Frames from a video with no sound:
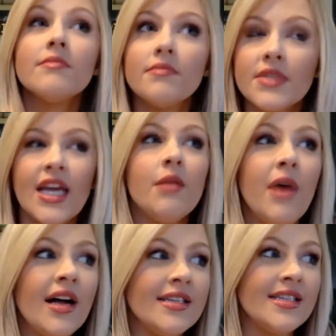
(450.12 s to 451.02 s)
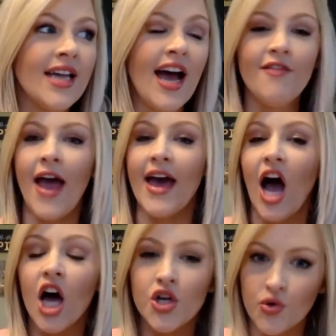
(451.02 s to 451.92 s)
10 months, I've had
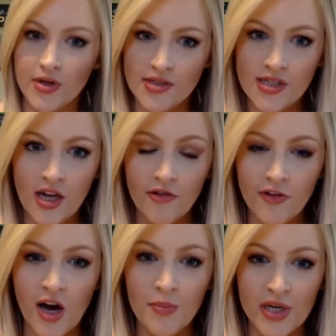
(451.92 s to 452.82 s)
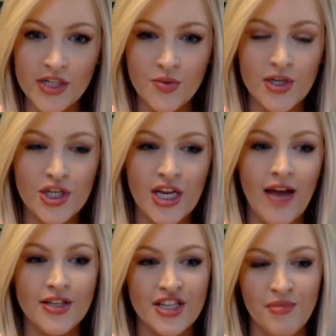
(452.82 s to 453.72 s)
hundreds of companies reaching out
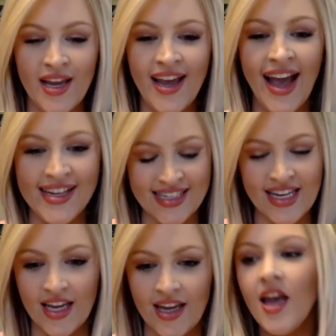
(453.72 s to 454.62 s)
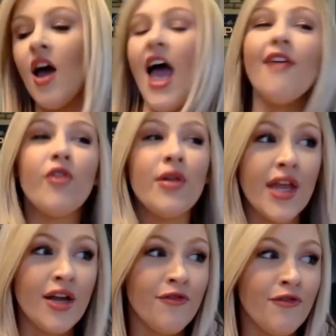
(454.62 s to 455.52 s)
to me, asking everything
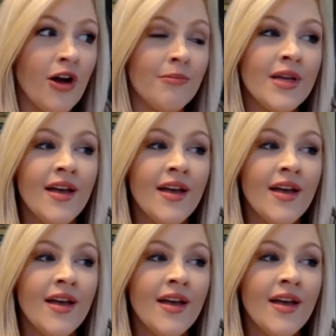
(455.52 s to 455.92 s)
from